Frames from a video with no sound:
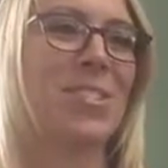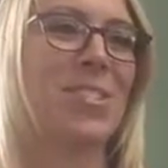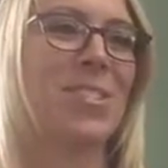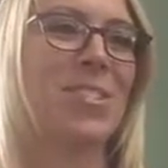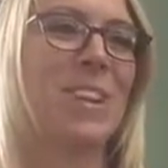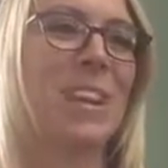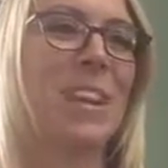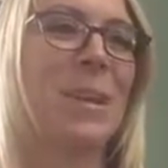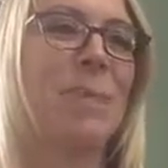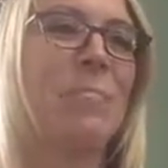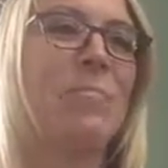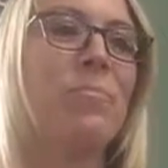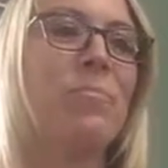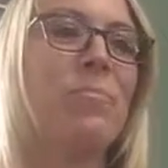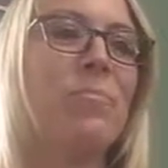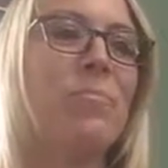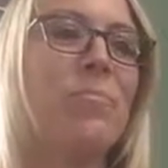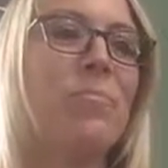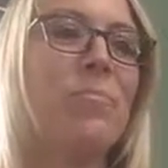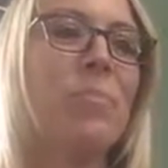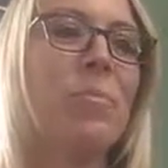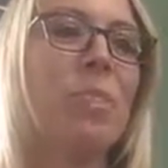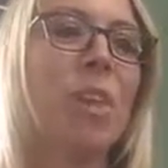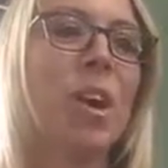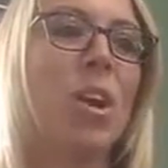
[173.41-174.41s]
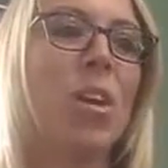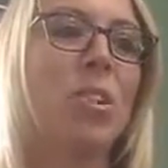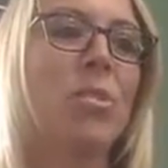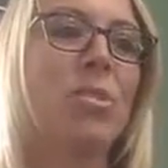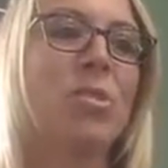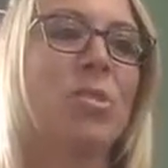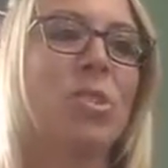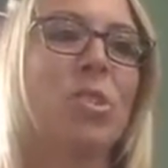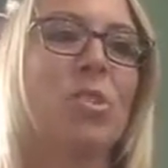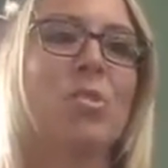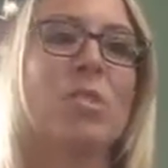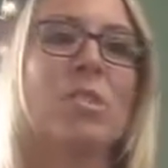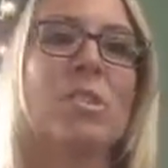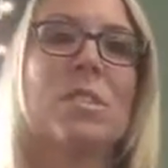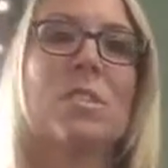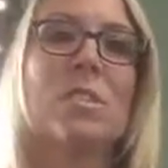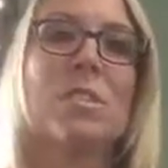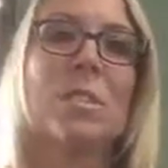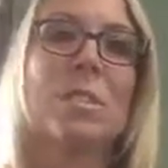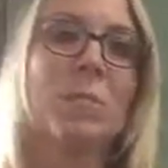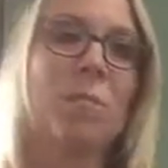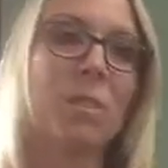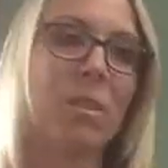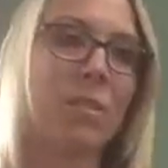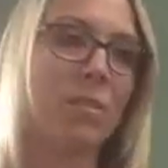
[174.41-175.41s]
all right? Also,
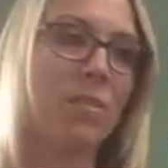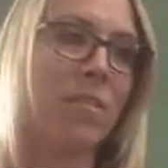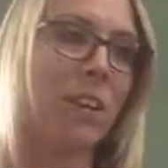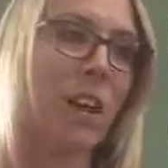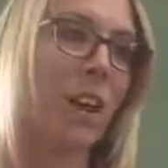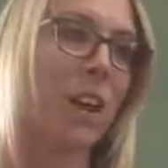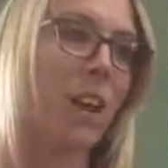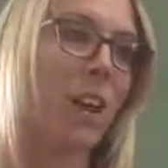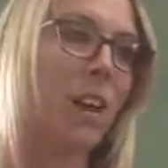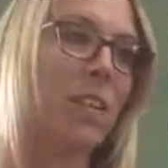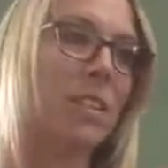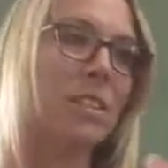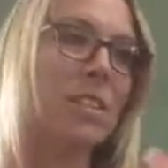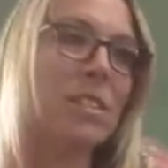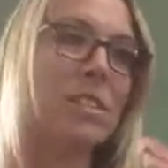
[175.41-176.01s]
simplify.